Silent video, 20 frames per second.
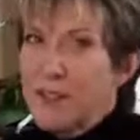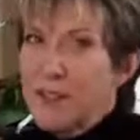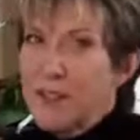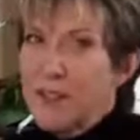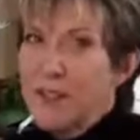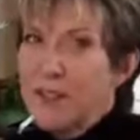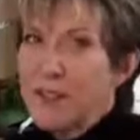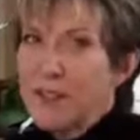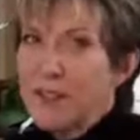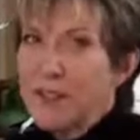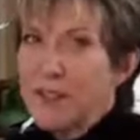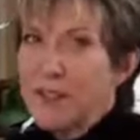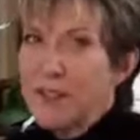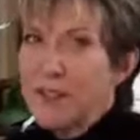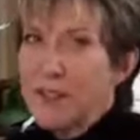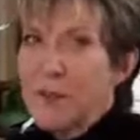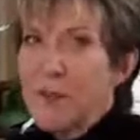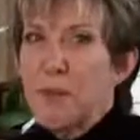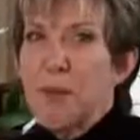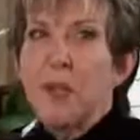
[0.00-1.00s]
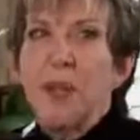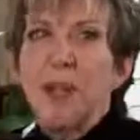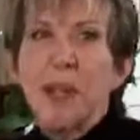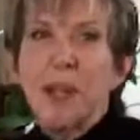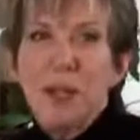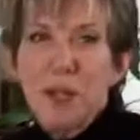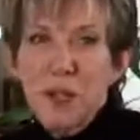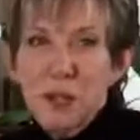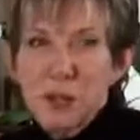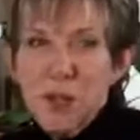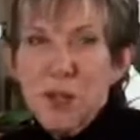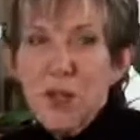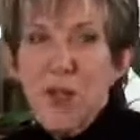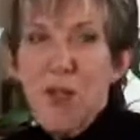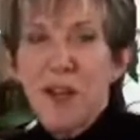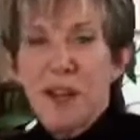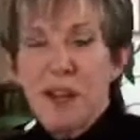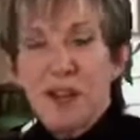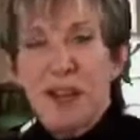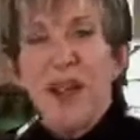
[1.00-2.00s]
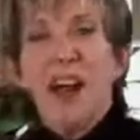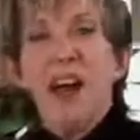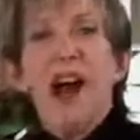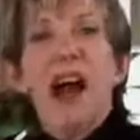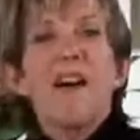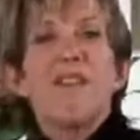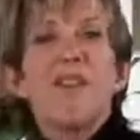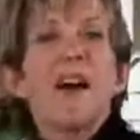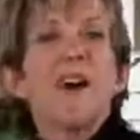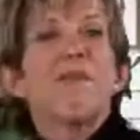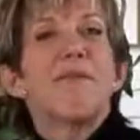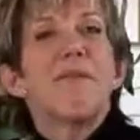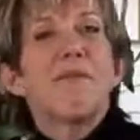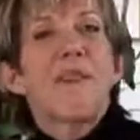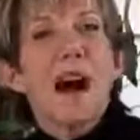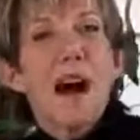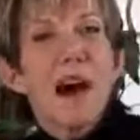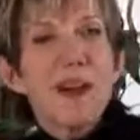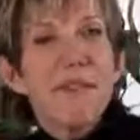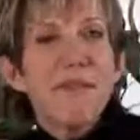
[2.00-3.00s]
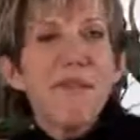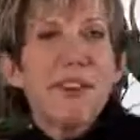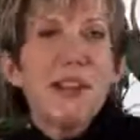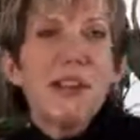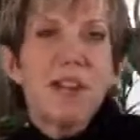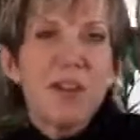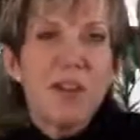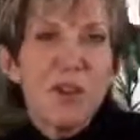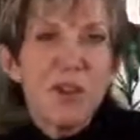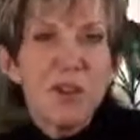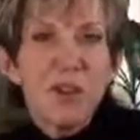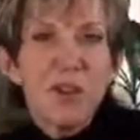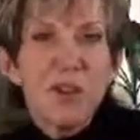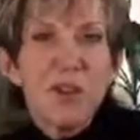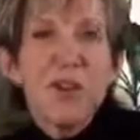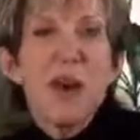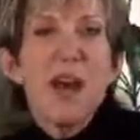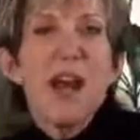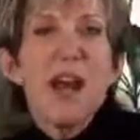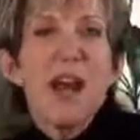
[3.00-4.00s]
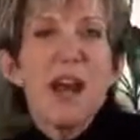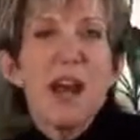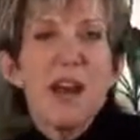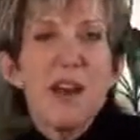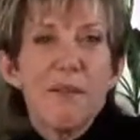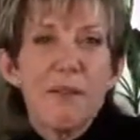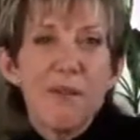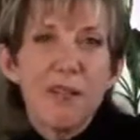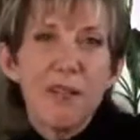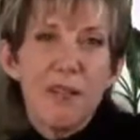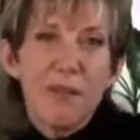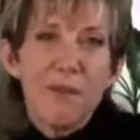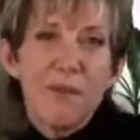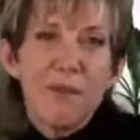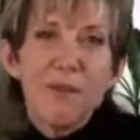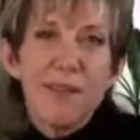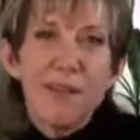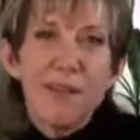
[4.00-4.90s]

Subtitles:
list, but to get you started, I've got 5 things you can do every day for